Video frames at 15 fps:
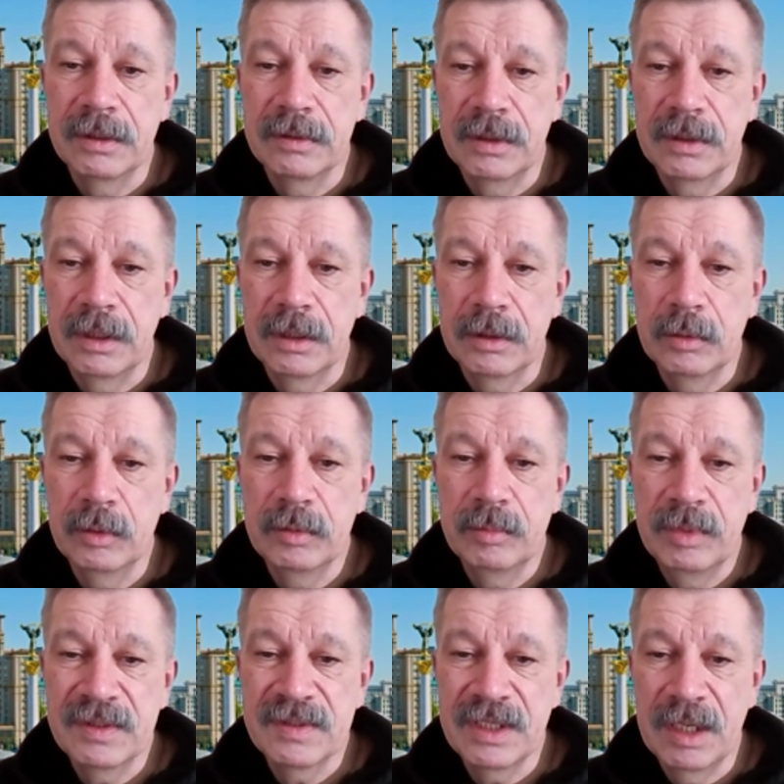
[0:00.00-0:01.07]
there could
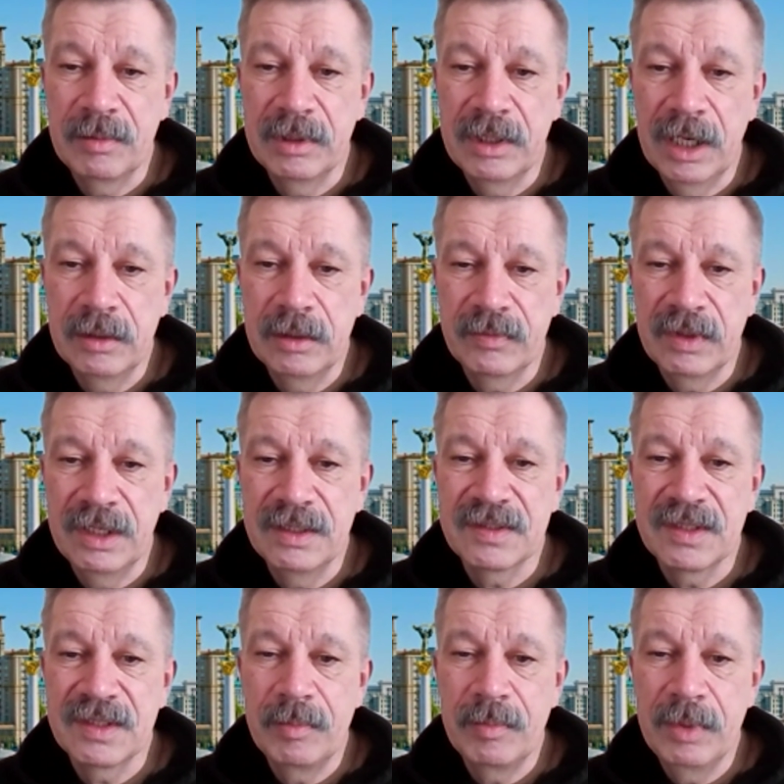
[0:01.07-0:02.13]
be some kind of
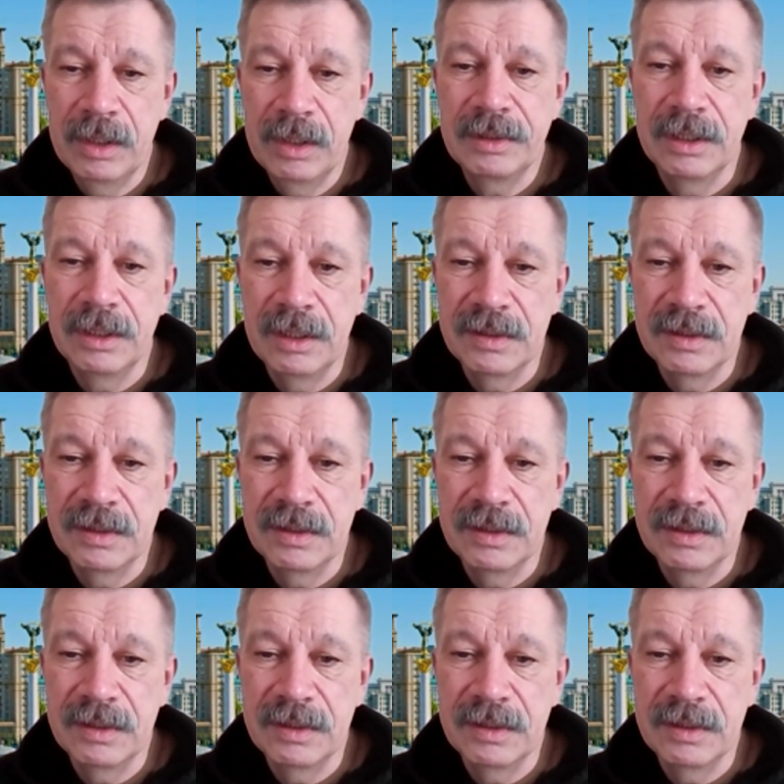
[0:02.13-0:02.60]
instability